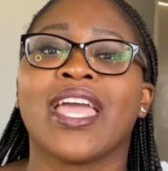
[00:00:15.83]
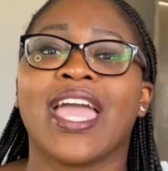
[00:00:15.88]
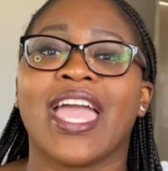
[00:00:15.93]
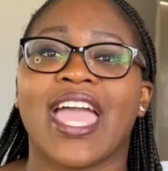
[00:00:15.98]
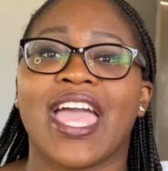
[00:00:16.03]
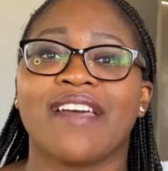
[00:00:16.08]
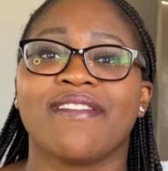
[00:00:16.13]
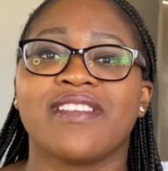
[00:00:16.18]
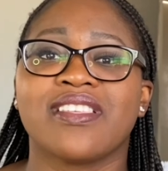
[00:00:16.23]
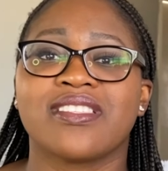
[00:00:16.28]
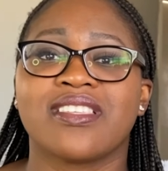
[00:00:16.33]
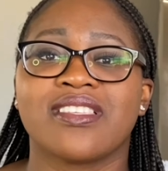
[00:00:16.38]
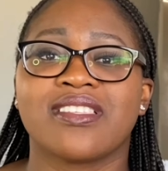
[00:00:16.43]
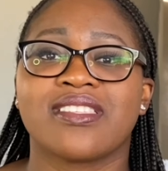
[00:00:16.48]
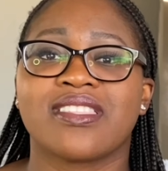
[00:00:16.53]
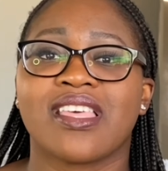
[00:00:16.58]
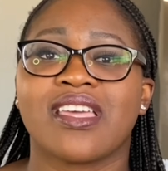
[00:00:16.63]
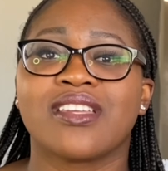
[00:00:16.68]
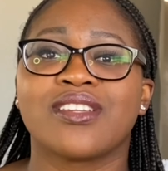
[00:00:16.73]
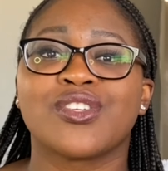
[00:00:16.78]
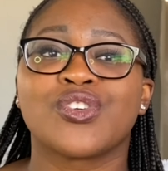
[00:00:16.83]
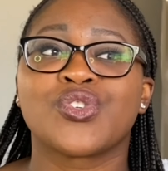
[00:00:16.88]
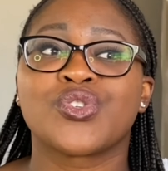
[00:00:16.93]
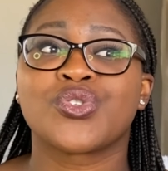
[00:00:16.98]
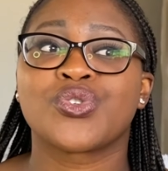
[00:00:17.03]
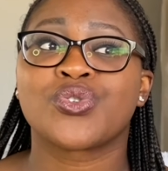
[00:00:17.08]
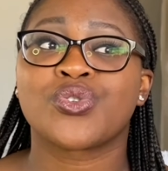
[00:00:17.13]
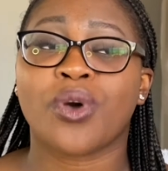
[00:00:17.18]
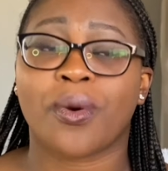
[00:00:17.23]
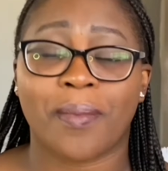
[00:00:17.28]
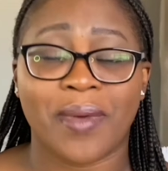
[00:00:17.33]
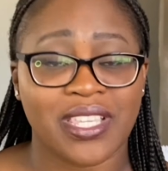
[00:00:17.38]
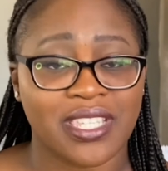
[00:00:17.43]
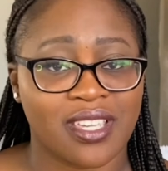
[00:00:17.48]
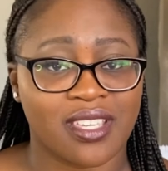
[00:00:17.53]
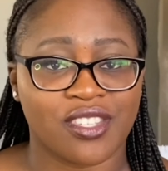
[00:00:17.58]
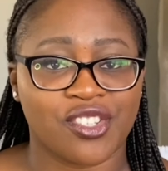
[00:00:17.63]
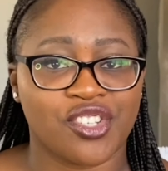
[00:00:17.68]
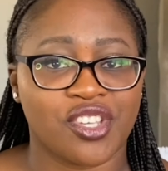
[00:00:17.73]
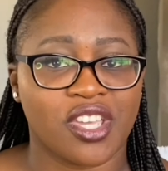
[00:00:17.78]
Ever since then, so much
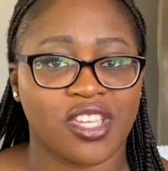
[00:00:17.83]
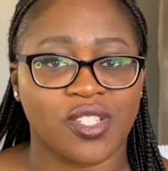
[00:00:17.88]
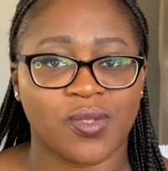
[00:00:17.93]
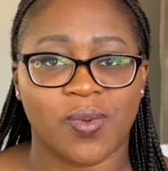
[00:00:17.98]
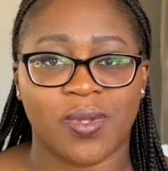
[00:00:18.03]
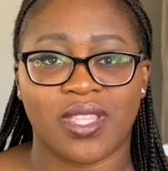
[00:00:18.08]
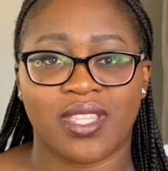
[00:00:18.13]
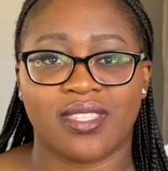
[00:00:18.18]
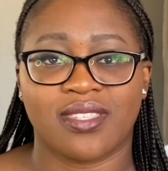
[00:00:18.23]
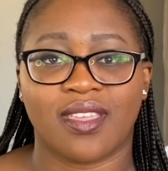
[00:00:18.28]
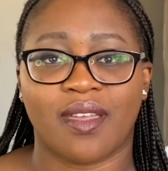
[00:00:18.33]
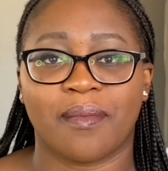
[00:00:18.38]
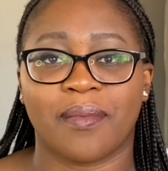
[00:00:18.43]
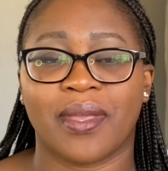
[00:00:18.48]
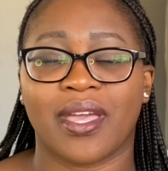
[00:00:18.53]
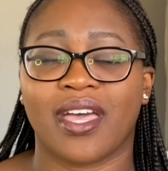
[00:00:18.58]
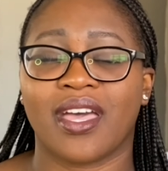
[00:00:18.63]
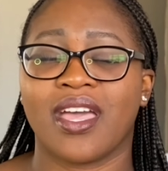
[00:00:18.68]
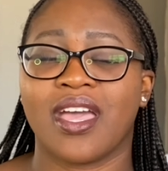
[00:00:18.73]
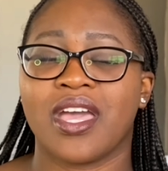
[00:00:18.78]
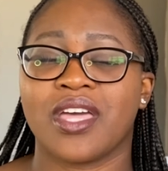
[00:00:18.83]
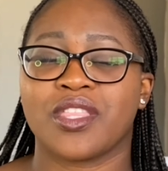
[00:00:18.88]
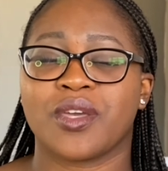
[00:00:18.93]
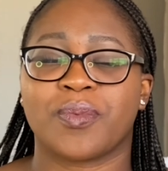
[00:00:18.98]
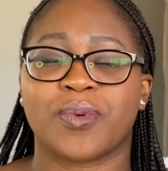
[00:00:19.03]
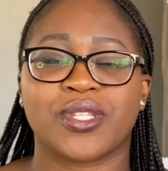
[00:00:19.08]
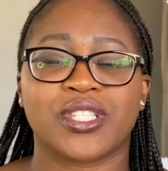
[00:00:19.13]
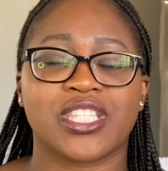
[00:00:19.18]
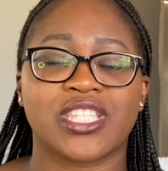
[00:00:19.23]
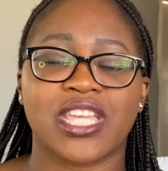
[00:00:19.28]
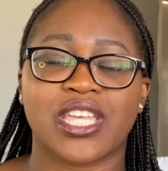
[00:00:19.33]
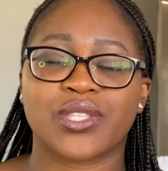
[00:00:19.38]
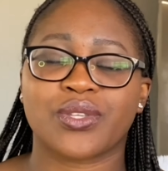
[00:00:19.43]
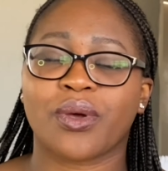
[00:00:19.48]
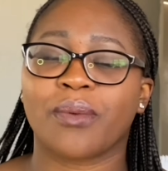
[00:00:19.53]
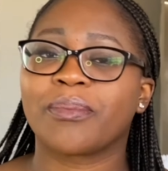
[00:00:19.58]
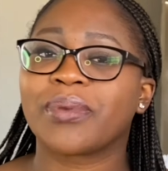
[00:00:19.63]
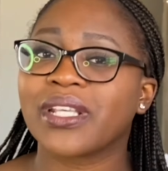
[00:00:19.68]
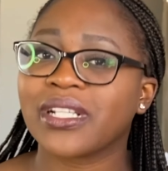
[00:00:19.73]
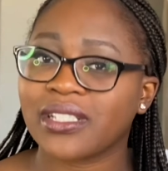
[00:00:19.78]
has changed within Zambia. The procedure is
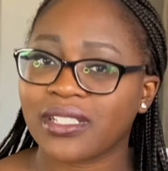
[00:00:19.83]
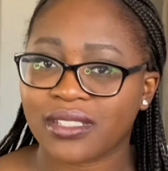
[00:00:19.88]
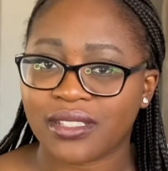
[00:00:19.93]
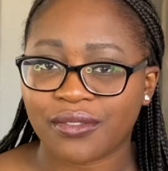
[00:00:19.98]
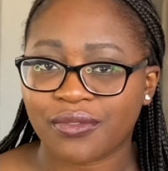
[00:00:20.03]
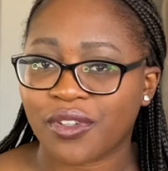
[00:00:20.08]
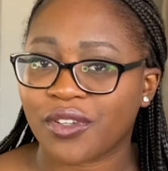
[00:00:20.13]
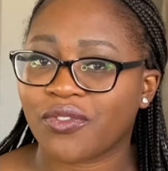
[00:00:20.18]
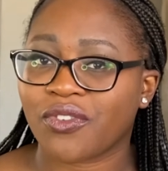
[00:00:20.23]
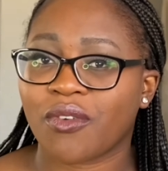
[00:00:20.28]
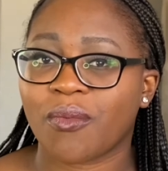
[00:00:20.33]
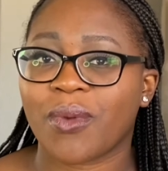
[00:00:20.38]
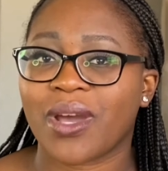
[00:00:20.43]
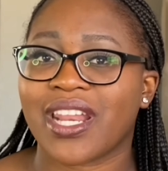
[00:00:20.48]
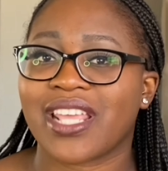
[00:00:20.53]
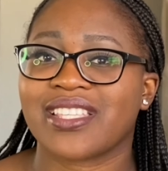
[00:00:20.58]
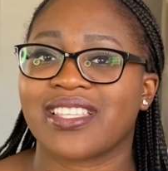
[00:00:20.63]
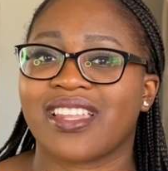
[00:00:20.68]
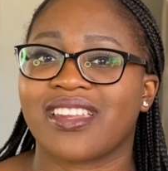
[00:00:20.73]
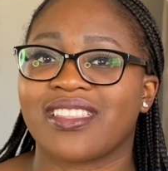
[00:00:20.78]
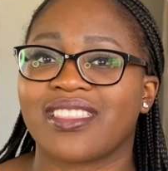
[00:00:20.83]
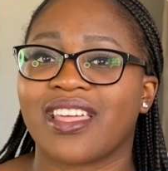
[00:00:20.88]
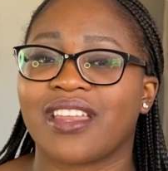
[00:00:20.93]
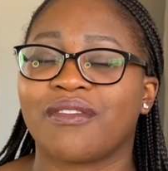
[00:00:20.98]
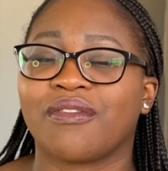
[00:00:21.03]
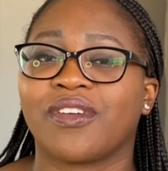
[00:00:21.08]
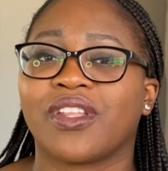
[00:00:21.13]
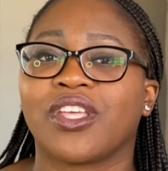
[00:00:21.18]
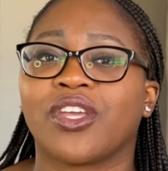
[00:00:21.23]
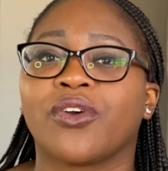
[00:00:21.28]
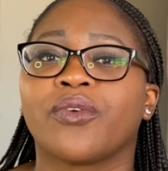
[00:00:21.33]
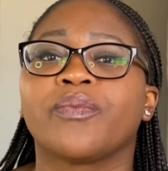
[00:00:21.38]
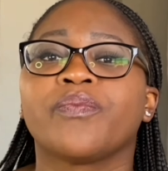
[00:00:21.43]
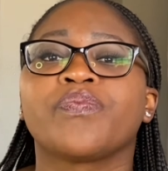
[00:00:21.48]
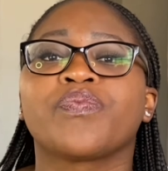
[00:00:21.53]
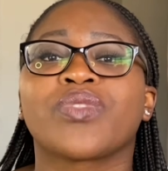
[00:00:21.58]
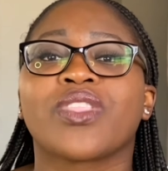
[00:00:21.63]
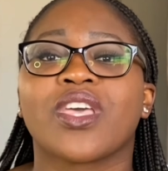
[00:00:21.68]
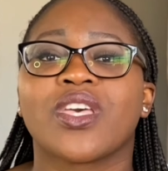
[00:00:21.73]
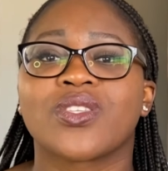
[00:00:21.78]
completely different from what I said in that video,
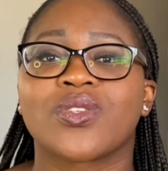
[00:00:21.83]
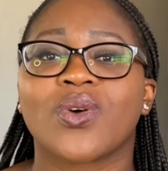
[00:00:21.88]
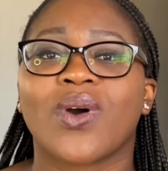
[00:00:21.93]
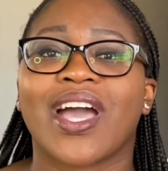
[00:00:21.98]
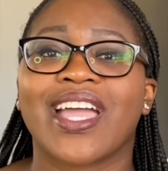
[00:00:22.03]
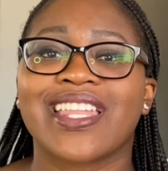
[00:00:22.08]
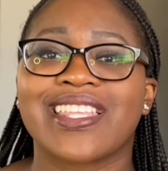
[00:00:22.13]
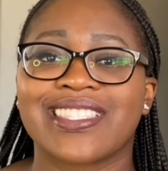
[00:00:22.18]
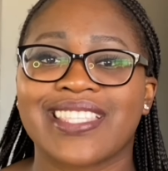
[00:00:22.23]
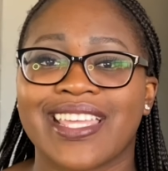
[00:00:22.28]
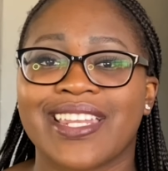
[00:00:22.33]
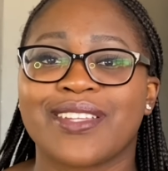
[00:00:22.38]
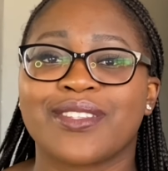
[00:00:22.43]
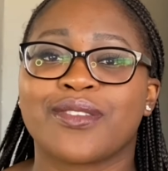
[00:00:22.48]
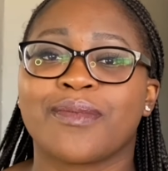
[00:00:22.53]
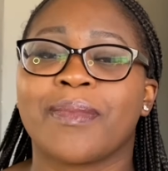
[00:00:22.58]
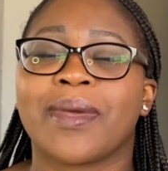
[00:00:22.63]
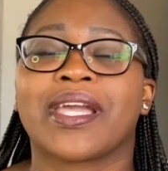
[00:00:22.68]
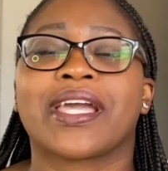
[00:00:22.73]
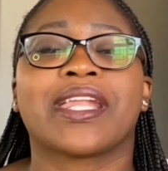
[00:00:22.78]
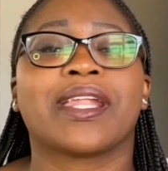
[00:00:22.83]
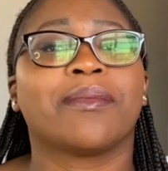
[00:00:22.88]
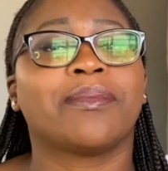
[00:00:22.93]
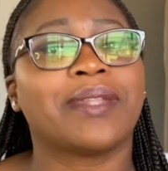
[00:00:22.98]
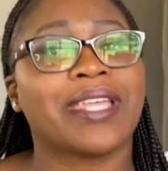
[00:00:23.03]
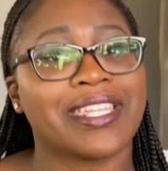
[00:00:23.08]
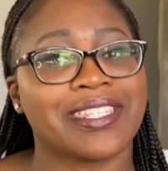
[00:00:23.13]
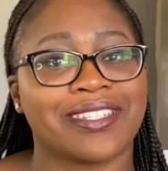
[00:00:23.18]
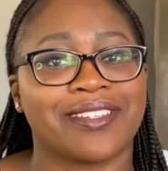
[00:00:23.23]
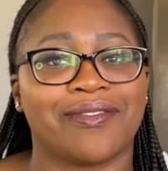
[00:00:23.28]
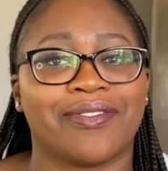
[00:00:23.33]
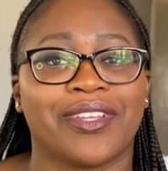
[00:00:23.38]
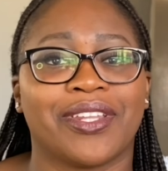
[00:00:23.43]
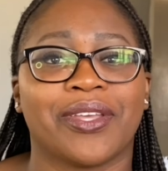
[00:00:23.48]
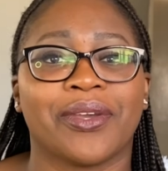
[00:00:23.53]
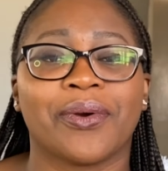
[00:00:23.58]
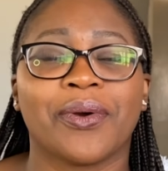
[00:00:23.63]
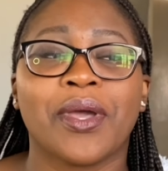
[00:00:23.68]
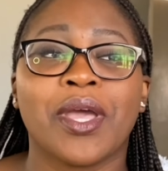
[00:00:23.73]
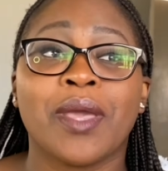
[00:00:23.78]
and so I decided to make an updated
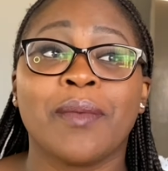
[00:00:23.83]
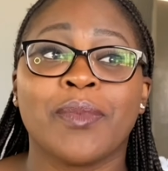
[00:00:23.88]
video.